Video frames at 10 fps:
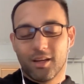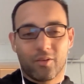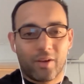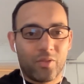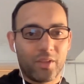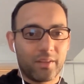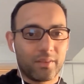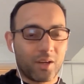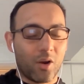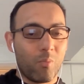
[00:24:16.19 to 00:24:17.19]
around the
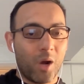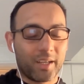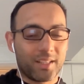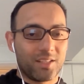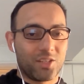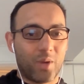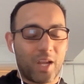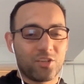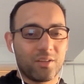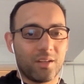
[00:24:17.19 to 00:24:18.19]
current market
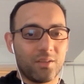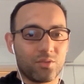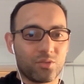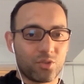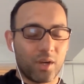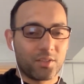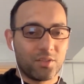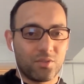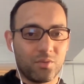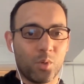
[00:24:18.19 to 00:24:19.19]
situation and trying to
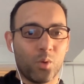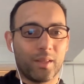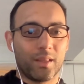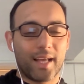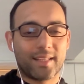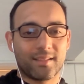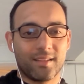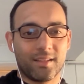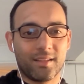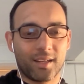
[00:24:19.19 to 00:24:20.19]
do more with less
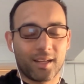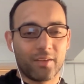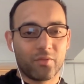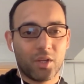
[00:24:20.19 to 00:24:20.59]
and kind of